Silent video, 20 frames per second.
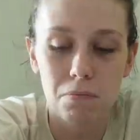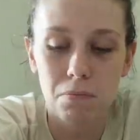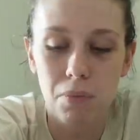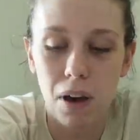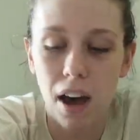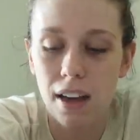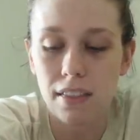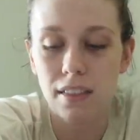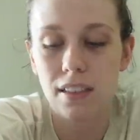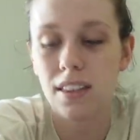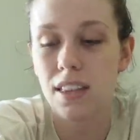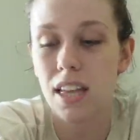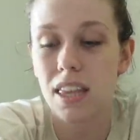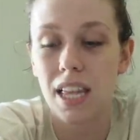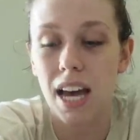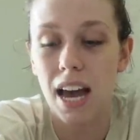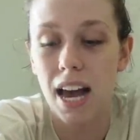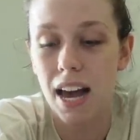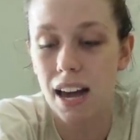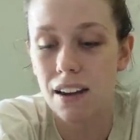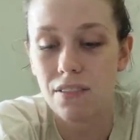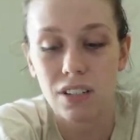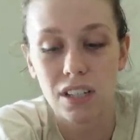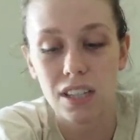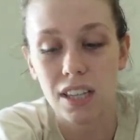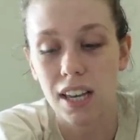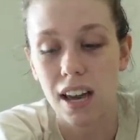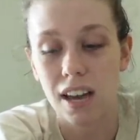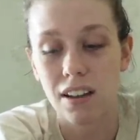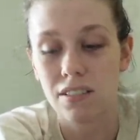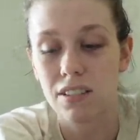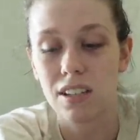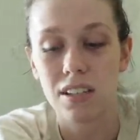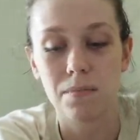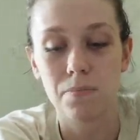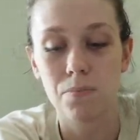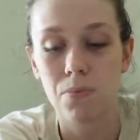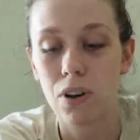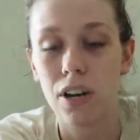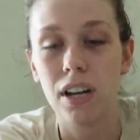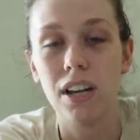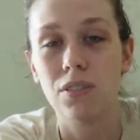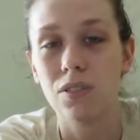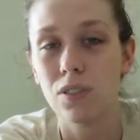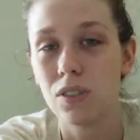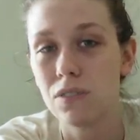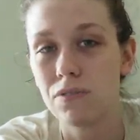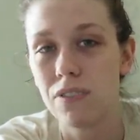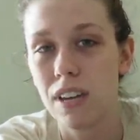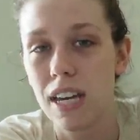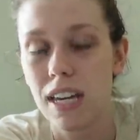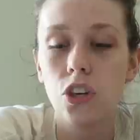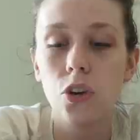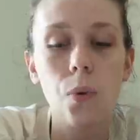But other than that, everything else is pretty groovy.